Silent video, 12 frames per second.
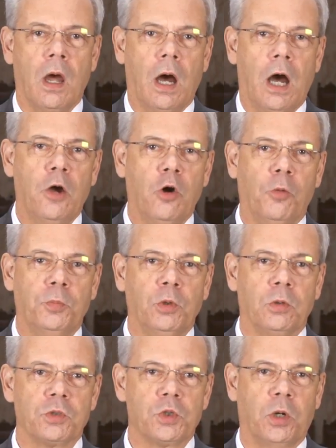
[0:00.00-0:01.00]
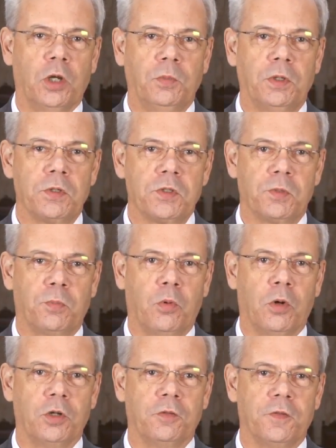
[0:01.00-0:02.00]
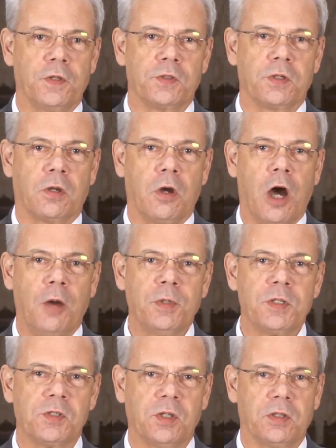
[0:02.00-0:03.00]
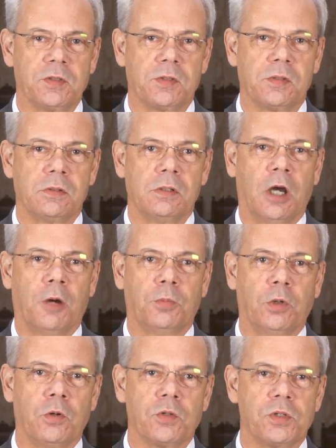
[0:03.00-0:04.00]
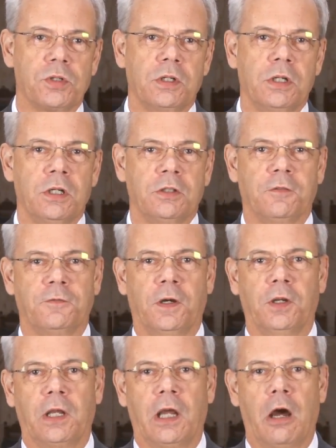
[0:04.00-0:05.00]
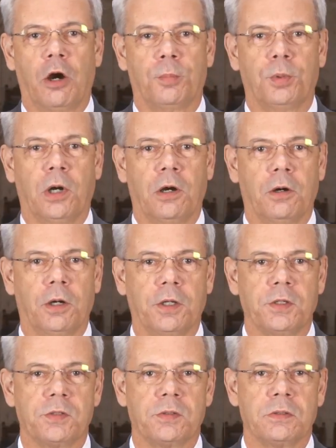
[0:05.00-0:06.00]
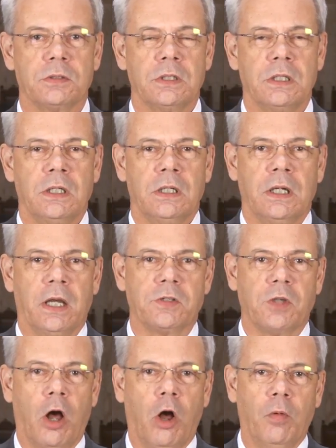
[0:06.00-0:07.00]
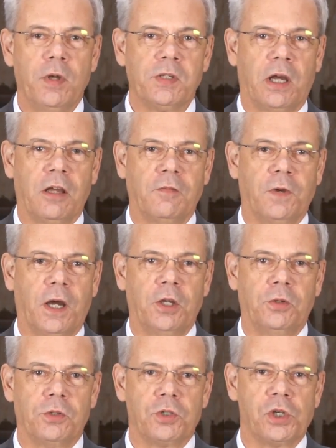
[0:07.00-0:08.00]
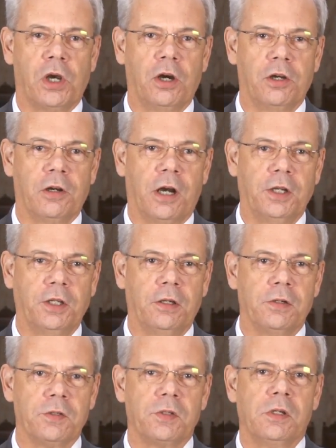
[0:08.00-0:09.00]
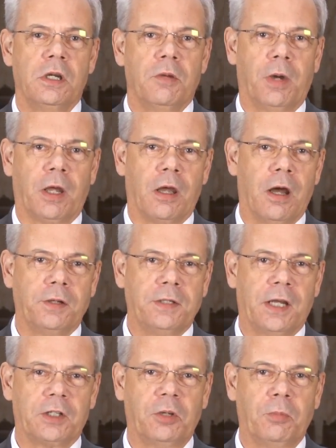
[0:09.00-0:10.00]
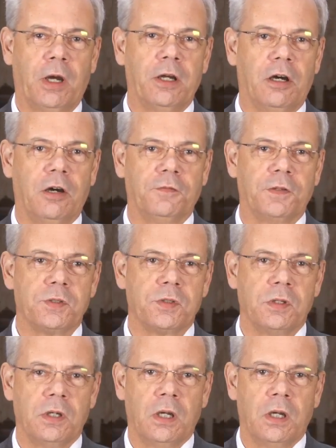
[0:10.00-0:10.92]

I hope you'll join me in support of this common sense approach to funding our priorities. As always, I invite you to share your ideas by contacting my office.